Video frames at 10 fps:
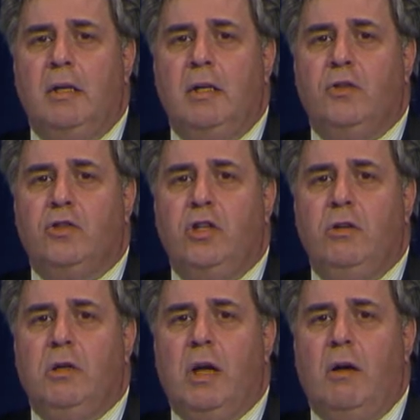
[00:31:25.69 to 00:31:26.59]
He is
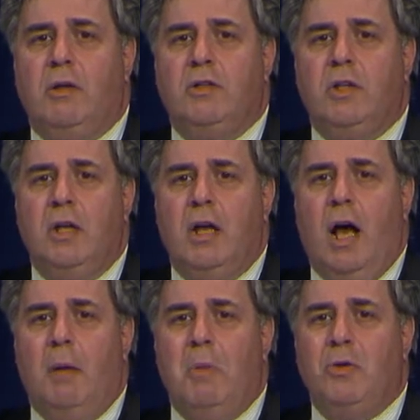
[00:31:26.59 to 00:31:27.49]
Cuyahoga County's
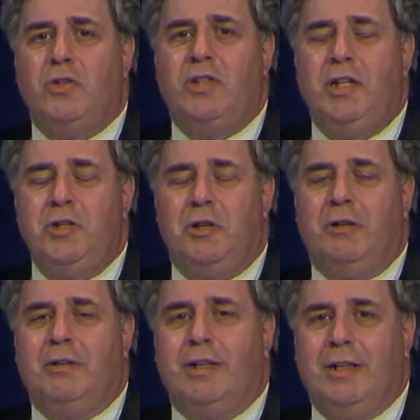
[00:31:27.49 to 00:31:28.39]
most senior